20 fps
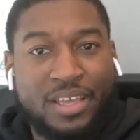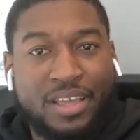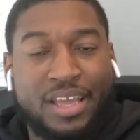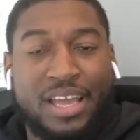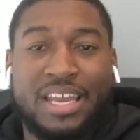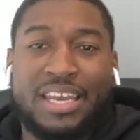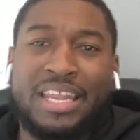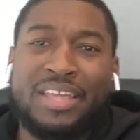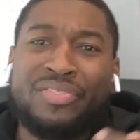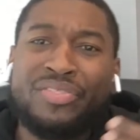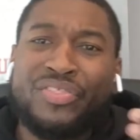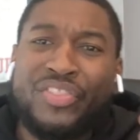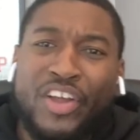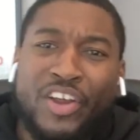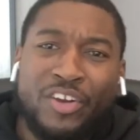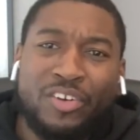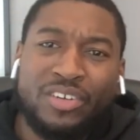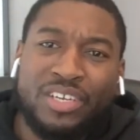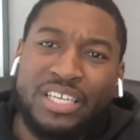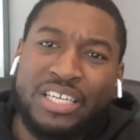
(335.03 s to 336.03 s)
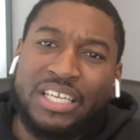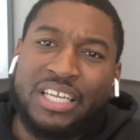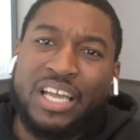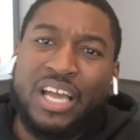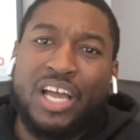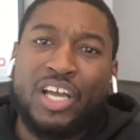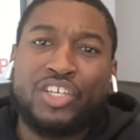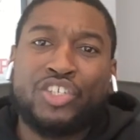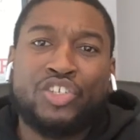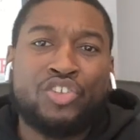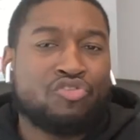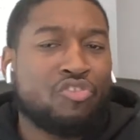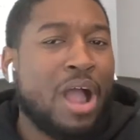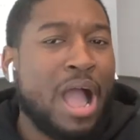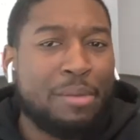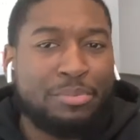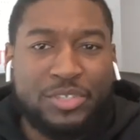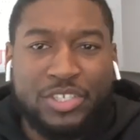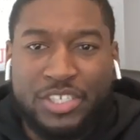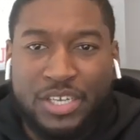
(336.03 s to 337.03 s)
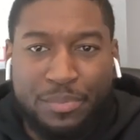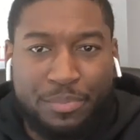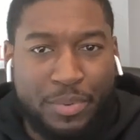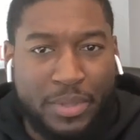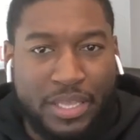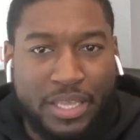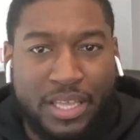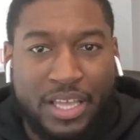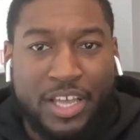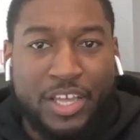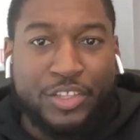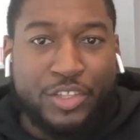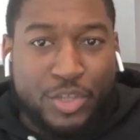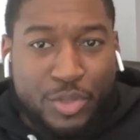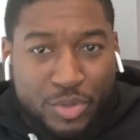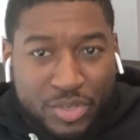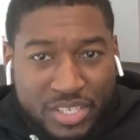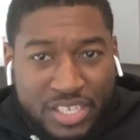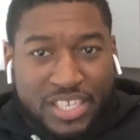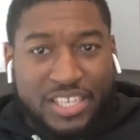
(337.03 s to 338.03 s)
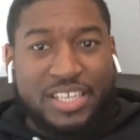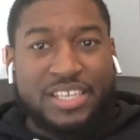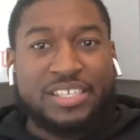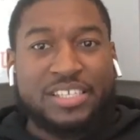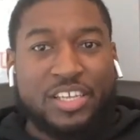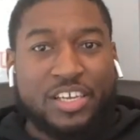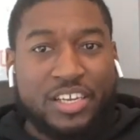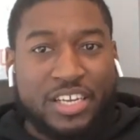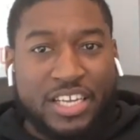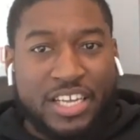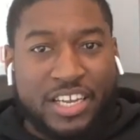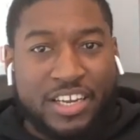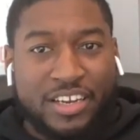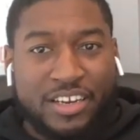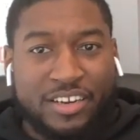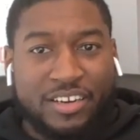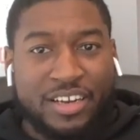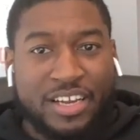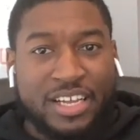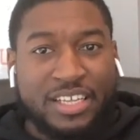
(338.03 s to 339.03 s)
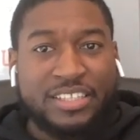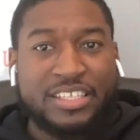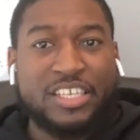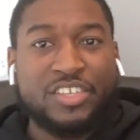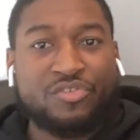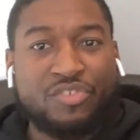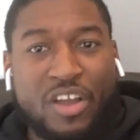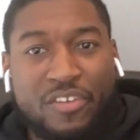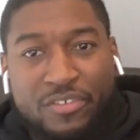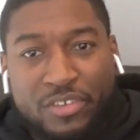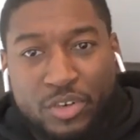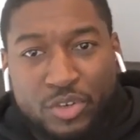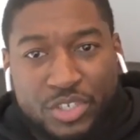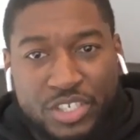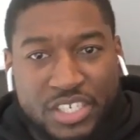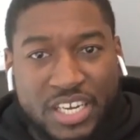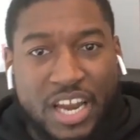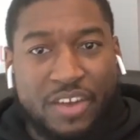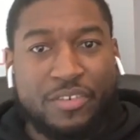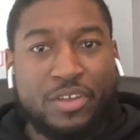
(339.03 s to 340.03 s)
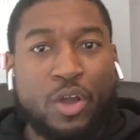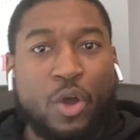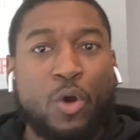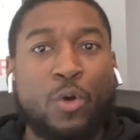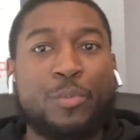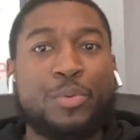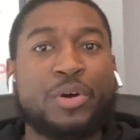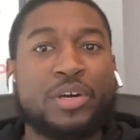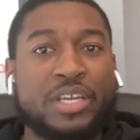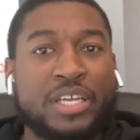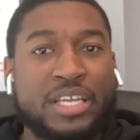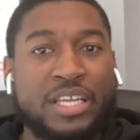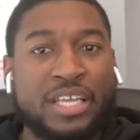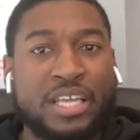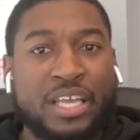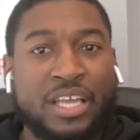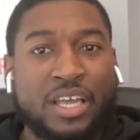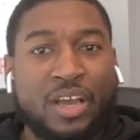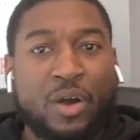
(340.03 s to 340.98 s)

And then thirdly, drop shipping. Do you see this hoodie here? This Revolutionary Hope hoodie?